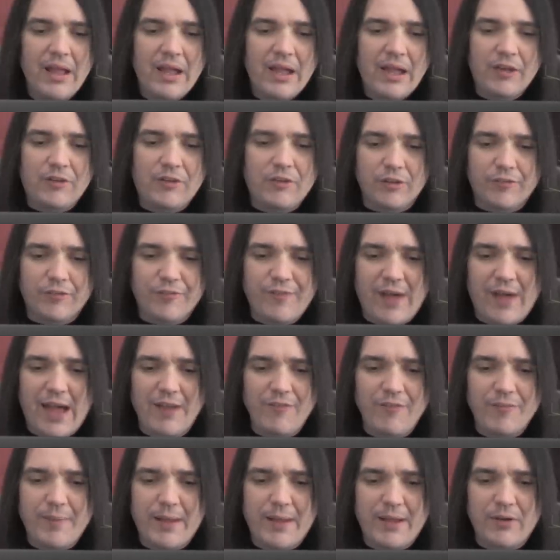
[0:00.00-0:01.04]
It took
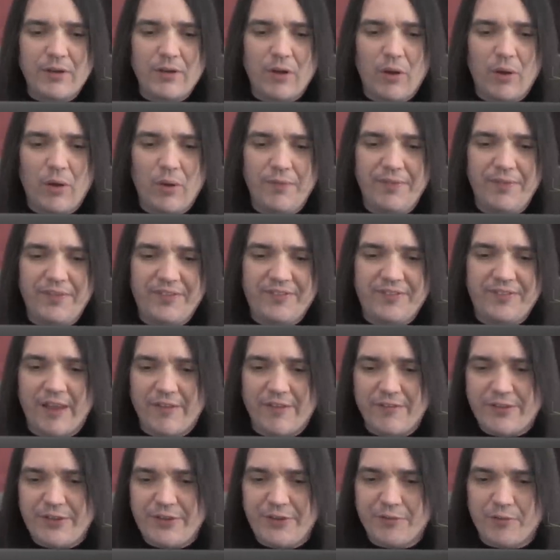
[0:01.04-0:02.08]
5 men to hold the
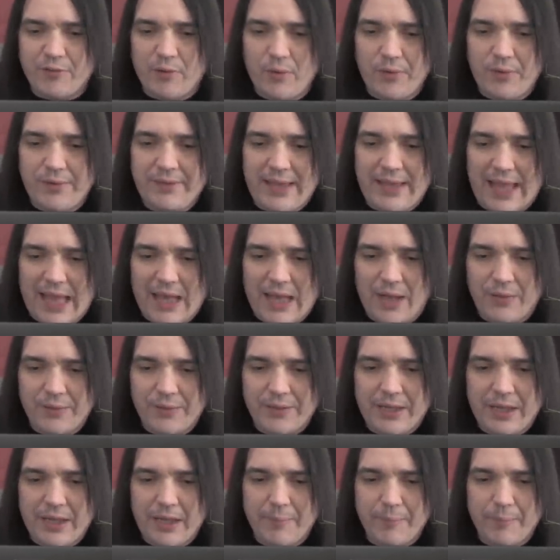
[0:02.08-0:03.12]
7-year-old
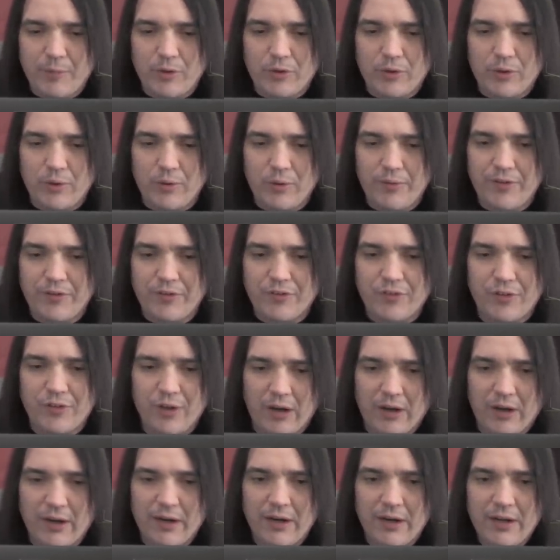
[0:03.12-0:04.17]
down, Campbell told the
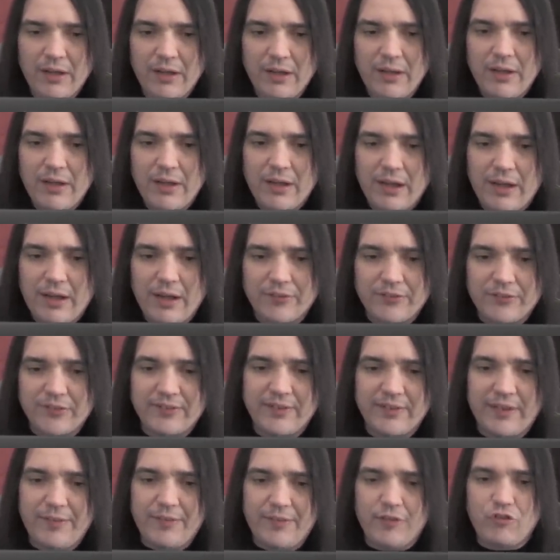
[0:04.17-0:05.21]
Star. It also
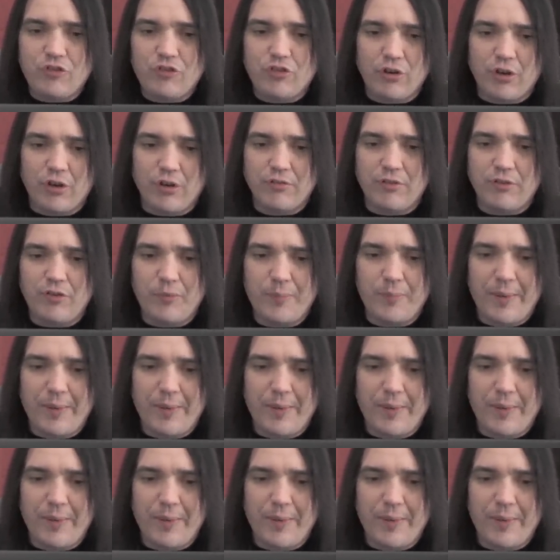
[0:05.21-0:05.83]
said the children's